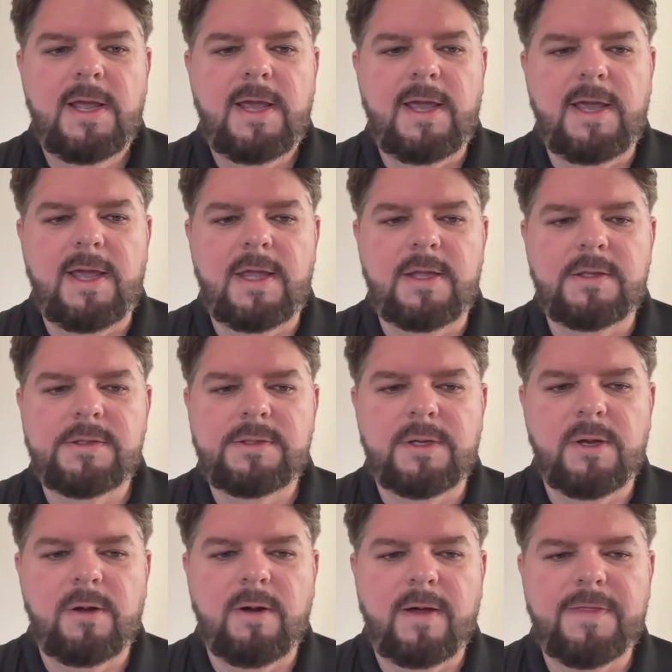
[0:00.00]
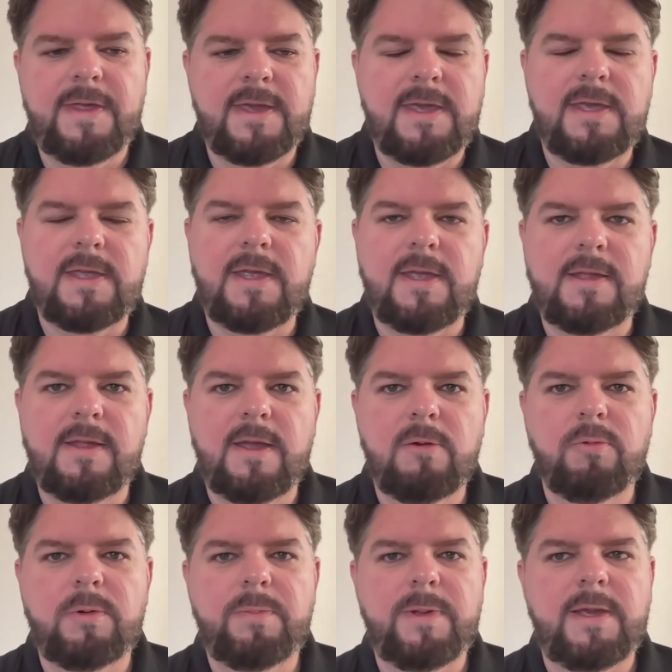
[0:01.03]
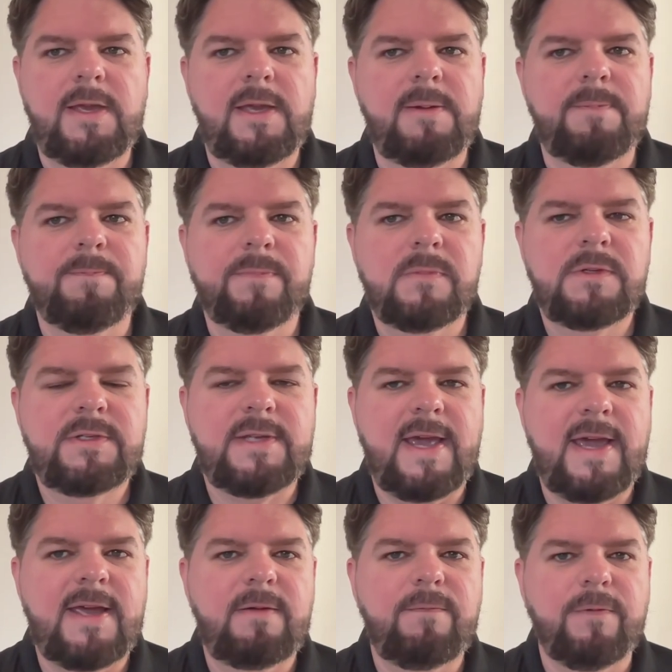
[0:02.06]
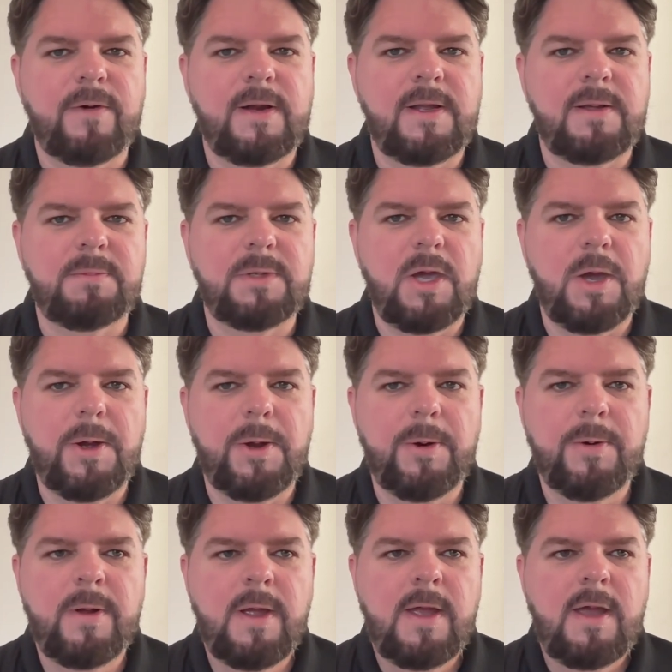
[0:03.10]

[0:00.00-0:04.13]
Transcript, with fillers: And so I think it would be sad for him to go.